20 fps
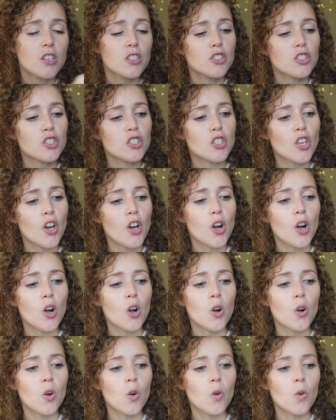
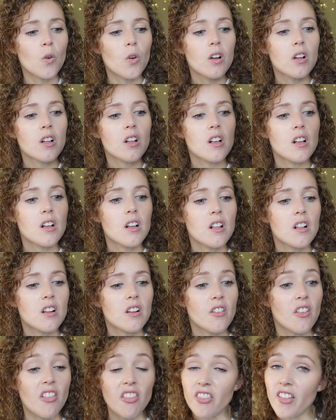So
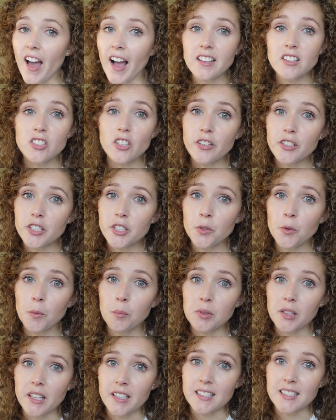that's also a
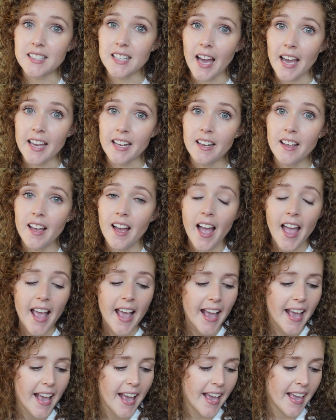plus side.
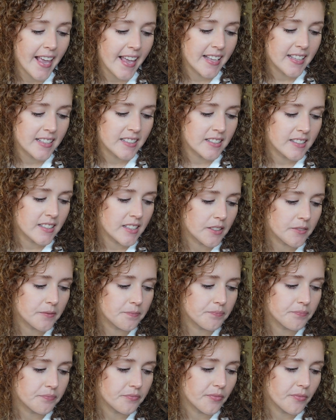And
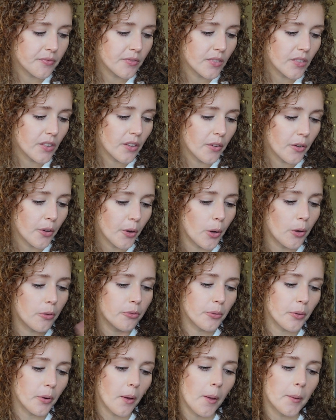
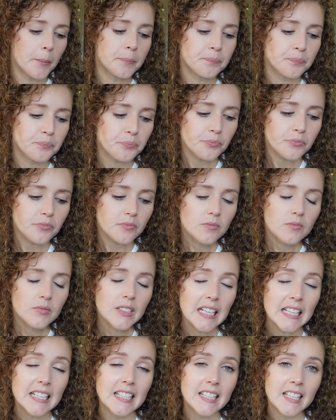overall,
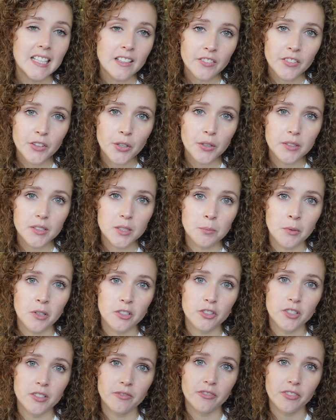even though it's
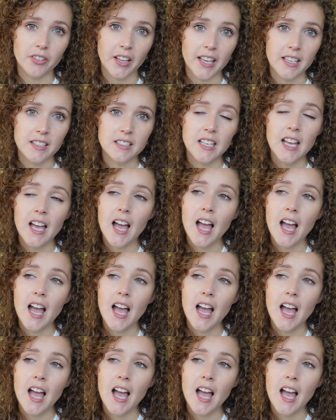smudged and flaked,